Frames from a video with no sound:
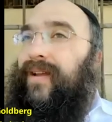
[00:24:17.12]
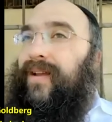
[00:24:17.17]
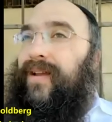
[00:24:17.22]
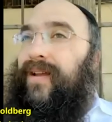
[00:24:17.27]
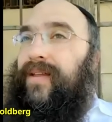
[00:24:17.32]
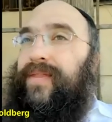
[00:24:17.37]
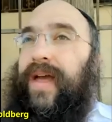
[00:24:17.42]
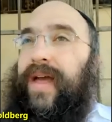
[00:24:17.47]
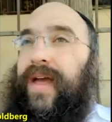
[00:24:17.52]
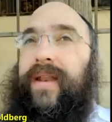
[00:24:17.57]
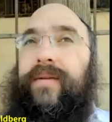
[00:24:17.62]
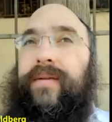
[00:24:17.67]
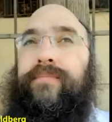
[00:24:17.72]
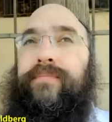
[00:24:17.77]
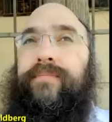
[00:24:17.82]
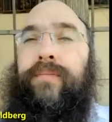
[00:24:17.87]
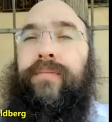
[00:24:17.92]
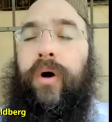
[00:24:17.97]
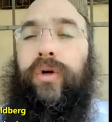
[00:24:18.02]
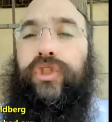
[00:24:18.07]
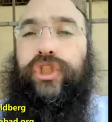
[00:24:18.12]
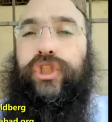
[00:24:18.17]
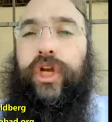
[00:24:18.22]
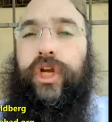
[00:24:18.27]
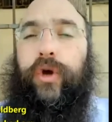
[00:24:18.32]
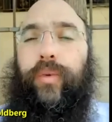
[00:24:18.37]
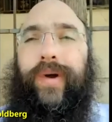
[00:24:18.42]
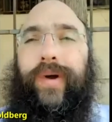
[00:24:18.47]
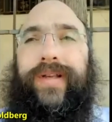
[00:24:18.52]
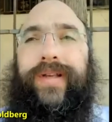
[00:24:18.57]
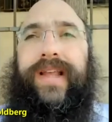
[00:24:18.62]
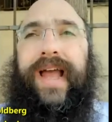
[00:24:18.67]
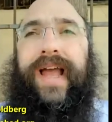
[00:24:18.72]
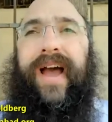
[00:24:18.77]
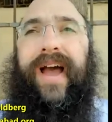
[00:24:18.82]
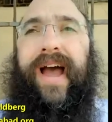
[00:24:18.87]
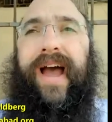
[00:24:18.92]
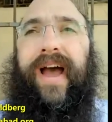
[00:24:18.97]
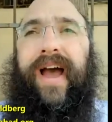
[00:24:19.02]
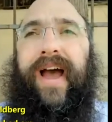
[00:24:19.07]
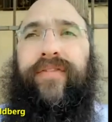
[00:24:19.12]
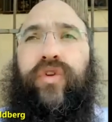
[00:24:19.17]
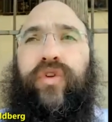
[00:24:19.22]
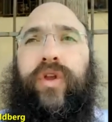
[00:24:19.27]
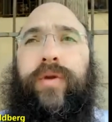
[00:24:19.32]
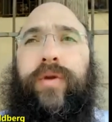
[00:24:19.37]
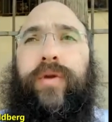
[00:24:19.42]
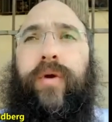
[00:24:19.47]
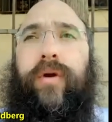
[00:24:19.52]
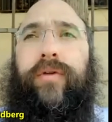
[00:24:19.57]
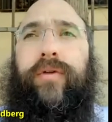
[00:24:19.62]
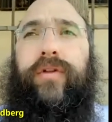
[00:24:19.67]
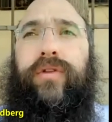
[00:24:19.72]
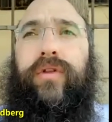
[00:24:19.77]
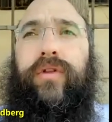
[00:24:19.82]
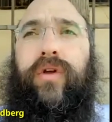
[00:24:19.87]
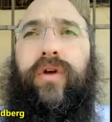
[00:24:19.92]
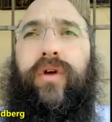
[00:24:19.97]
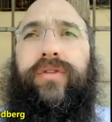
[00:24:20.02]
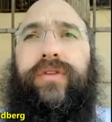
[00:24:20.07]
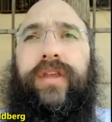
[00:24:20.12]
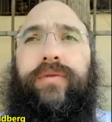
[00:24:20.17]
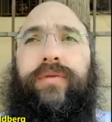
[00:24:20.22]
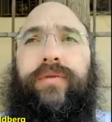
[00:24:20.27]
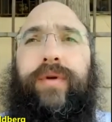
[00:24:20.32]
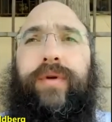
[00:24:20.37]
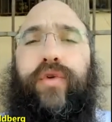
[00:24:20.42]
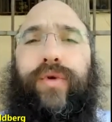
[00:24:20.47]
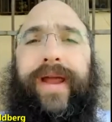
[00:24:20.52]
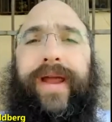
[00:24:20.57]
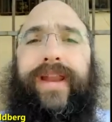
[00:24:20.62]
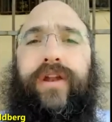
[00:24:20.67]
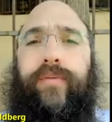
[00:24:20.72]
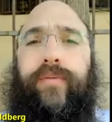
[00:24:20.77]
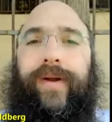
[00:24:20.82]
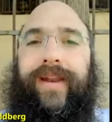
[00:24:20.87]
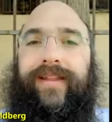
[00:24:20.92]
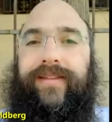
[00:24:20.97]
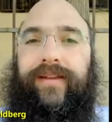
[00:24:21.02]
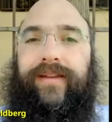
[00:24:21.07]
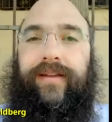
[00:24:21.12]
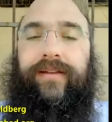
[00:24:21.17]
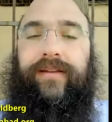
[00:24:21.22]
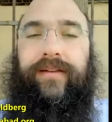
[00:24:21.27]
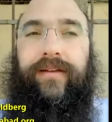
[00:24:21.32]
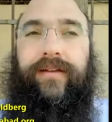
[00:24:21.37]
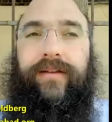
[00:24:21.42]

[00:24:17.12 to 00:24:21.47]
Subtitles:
that Moshe was, after he broke the luchot, he regretted what he did.